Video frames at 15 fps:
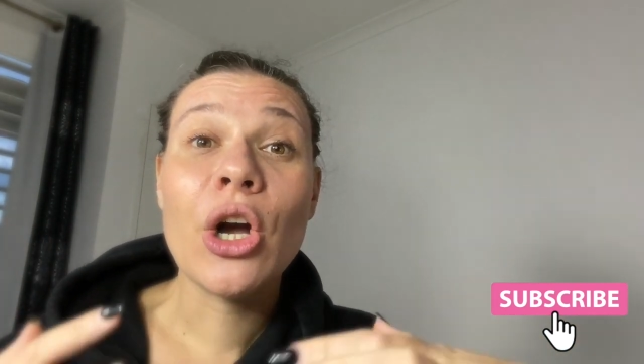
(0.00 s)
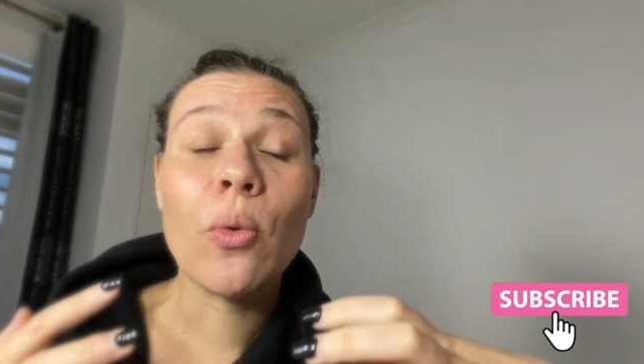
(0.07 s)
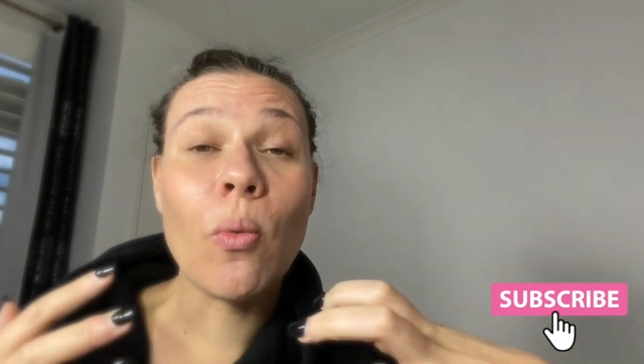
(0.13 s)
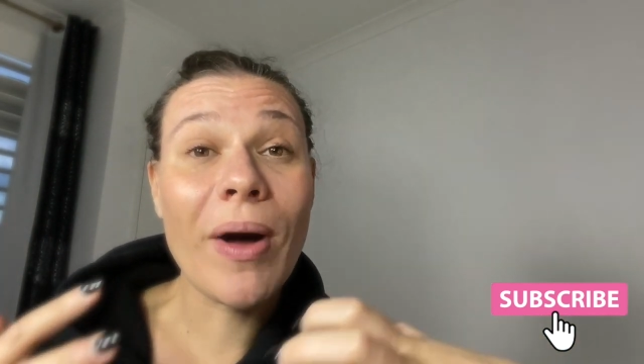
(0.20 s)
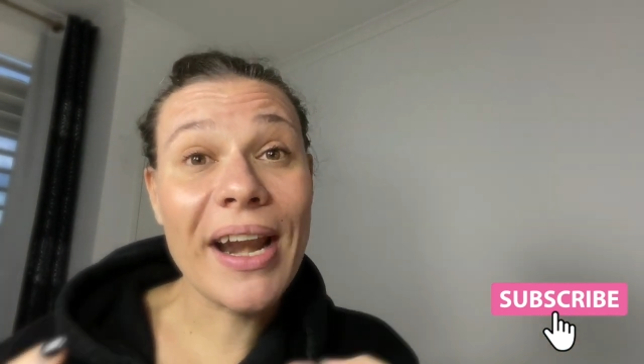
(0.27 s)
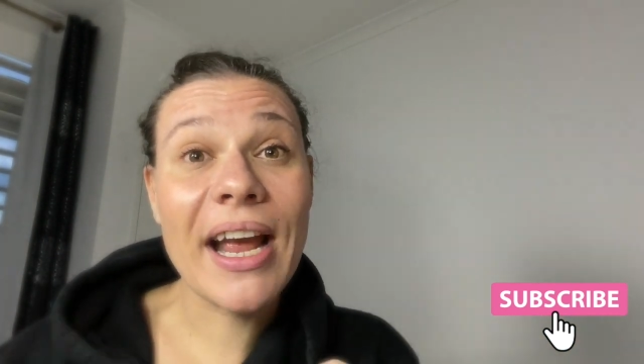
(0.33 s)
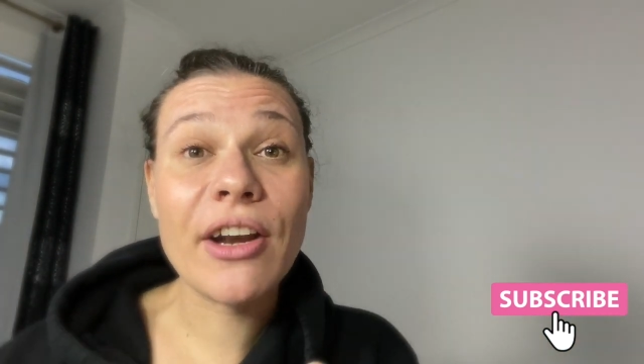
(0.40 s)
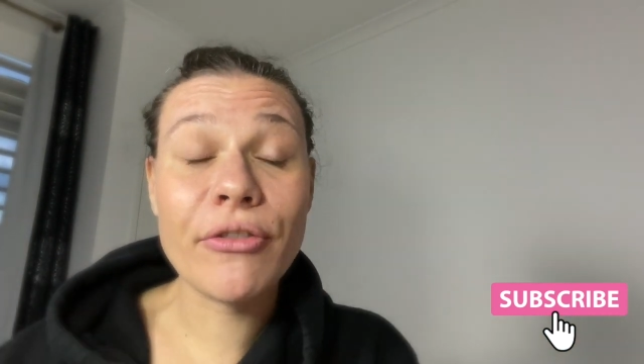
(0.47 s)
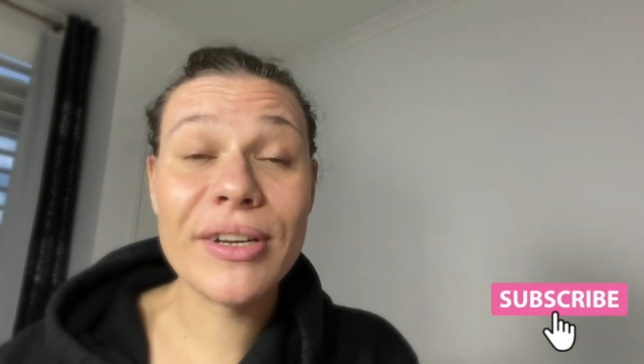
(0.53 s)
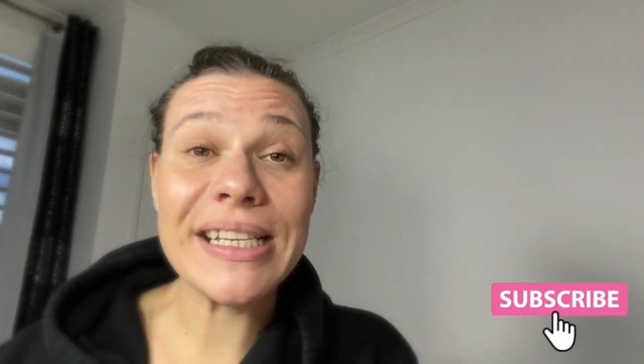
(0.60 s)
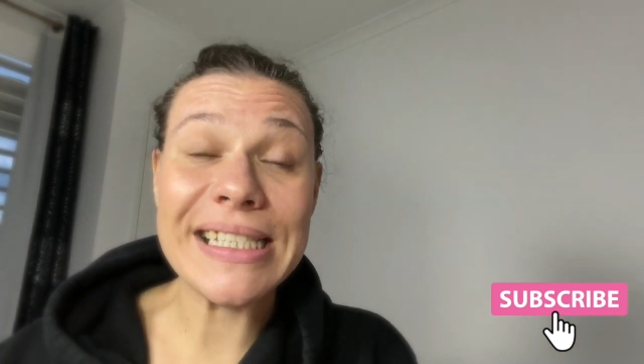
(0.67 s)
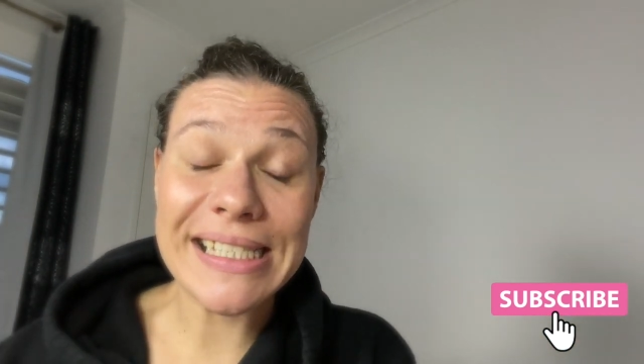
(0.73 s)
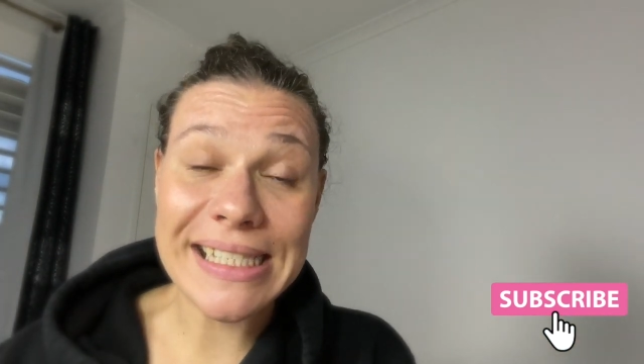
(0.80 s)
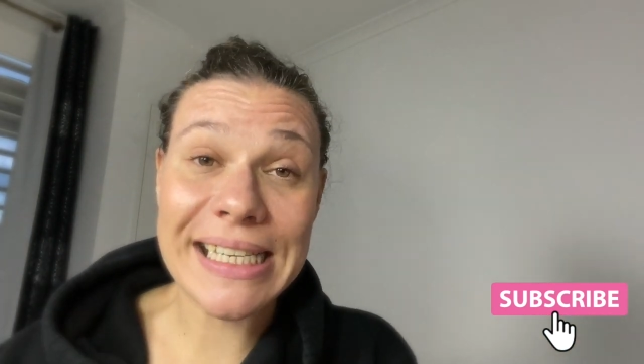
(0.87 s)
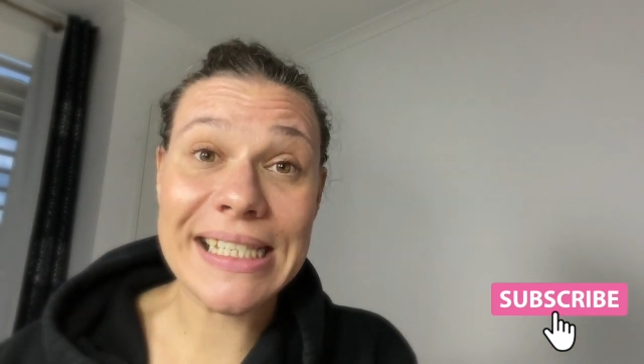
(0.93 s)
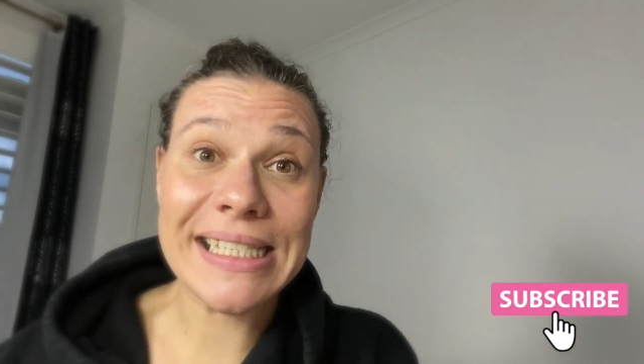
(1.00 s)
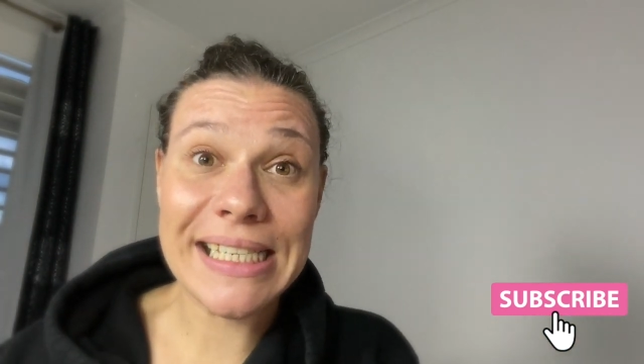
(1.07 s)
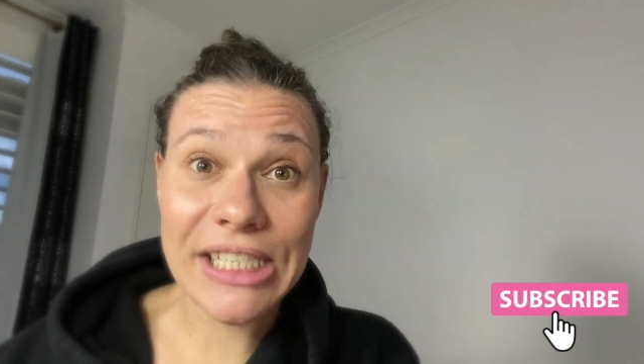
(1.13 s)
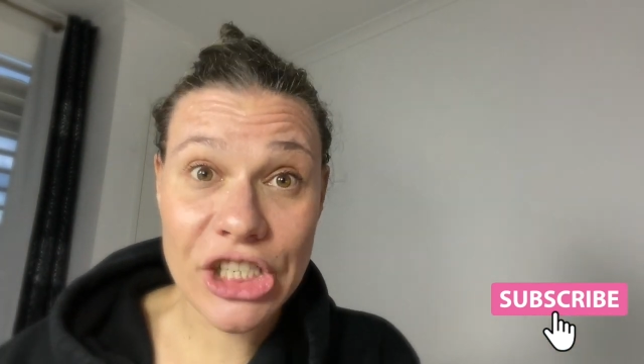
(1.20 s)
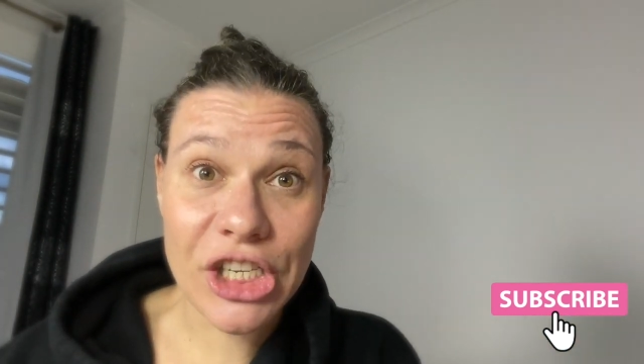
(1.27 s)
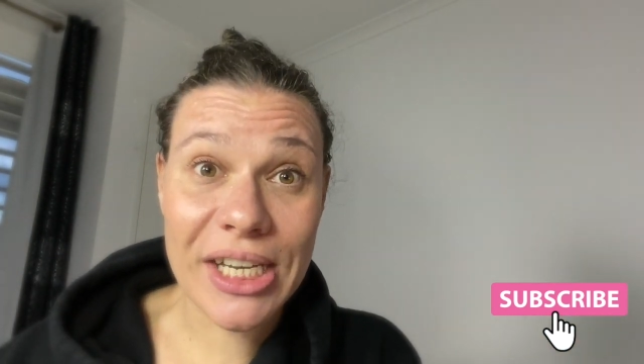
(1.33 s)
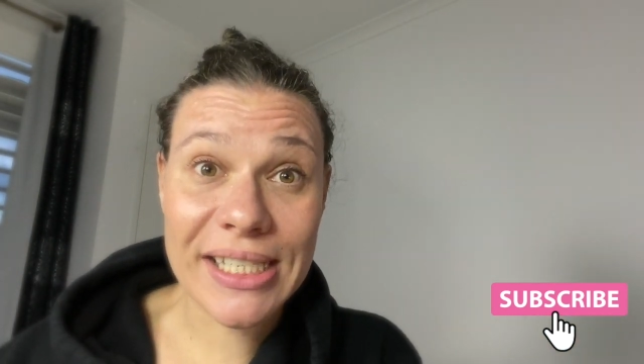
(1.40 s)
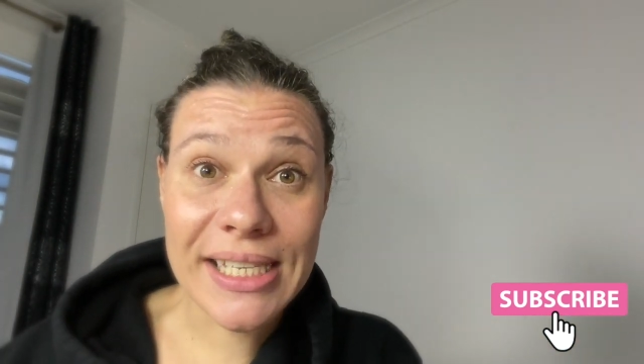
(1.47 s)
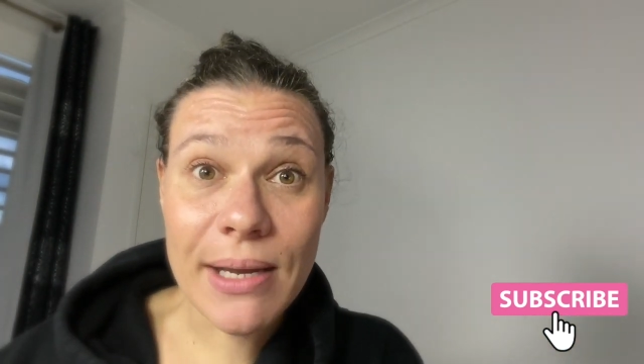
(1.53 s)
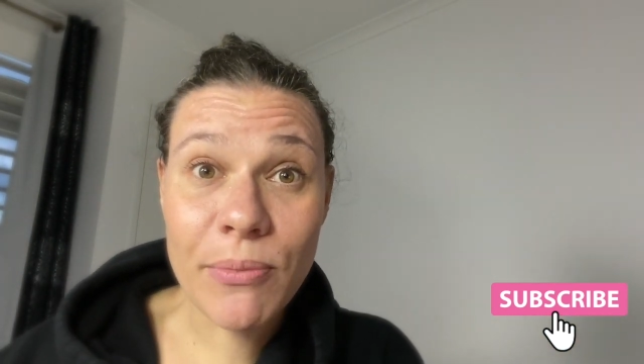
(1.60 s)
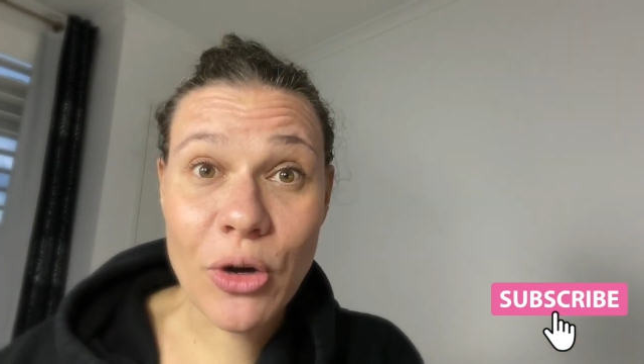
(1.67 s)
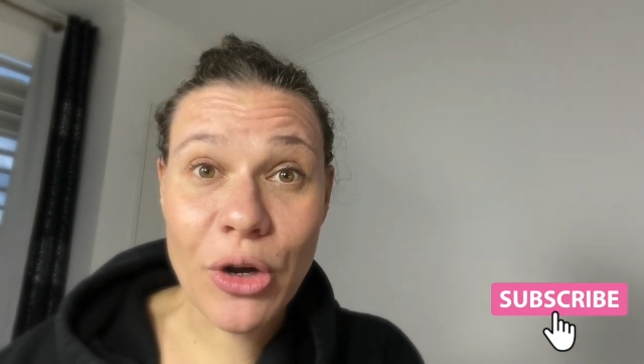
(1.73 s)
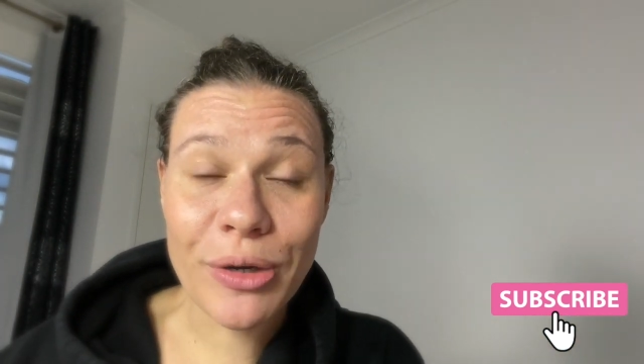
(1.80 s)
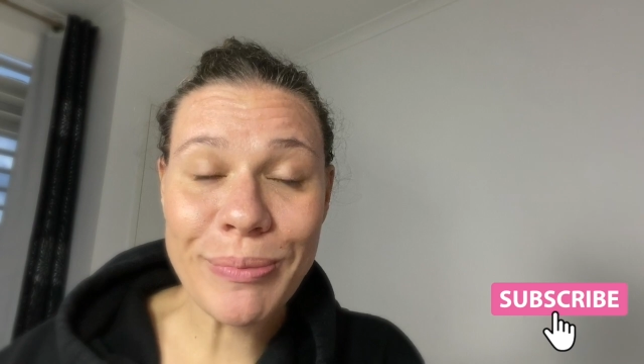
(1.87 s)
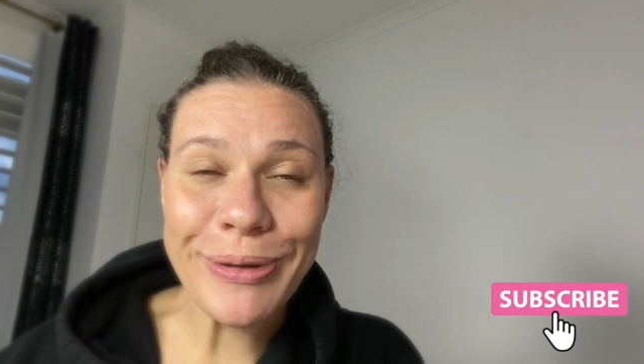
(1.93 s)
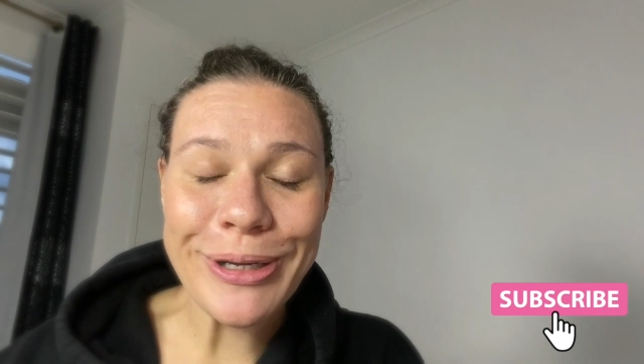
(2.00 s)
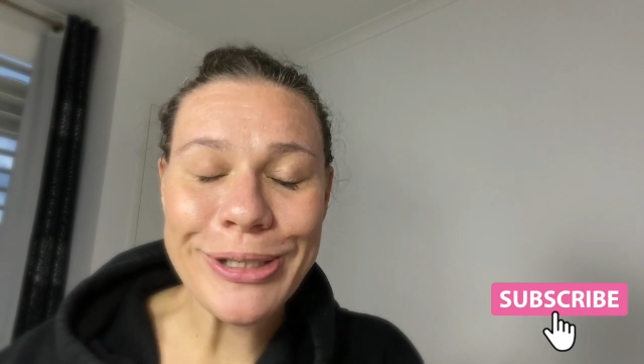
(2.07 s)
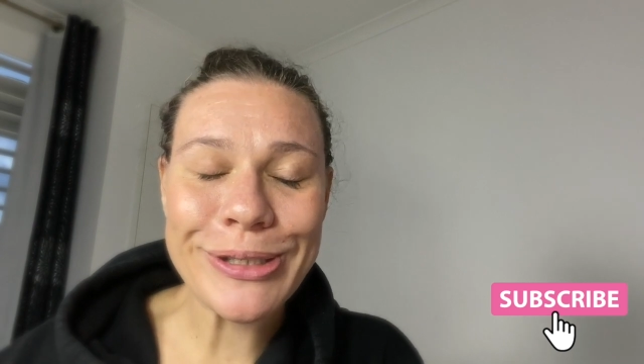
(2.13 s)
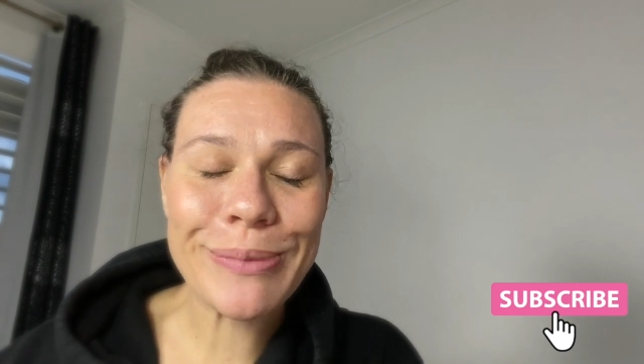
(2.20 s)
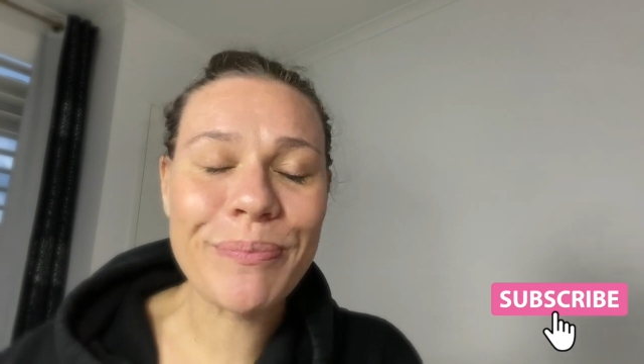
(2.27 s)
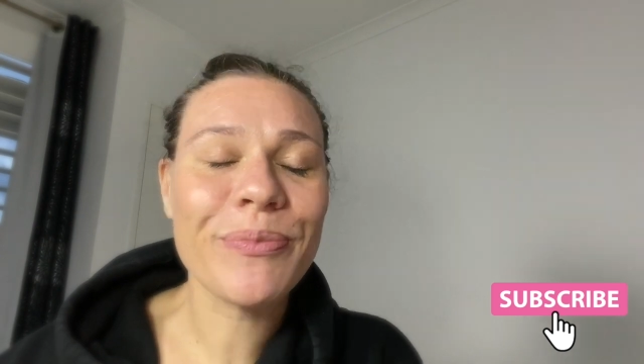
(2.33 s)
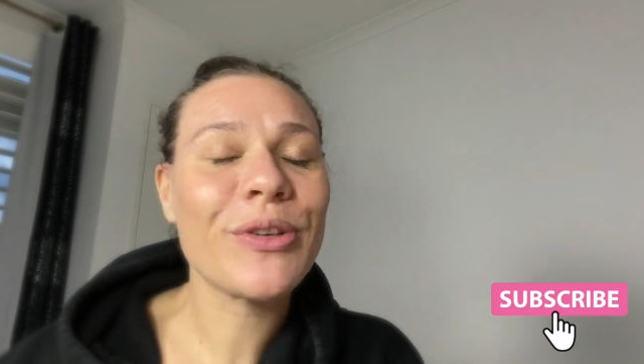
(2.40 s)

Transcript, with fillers: 160 GSM notebooks.